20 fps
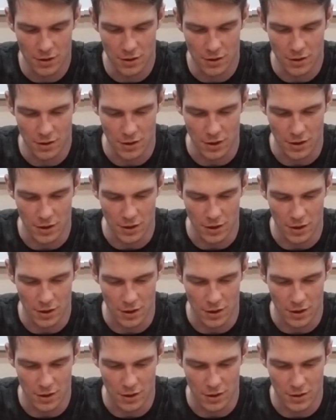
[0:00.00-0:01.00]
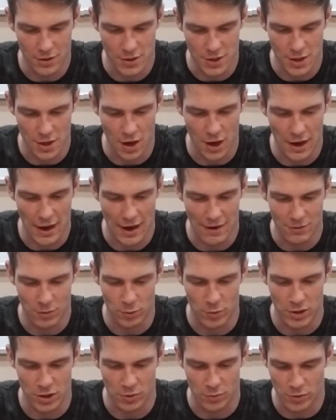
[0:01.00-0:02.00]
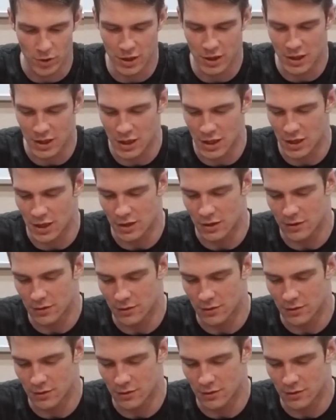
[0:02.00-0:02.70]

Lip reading: than to not have it when you really need it.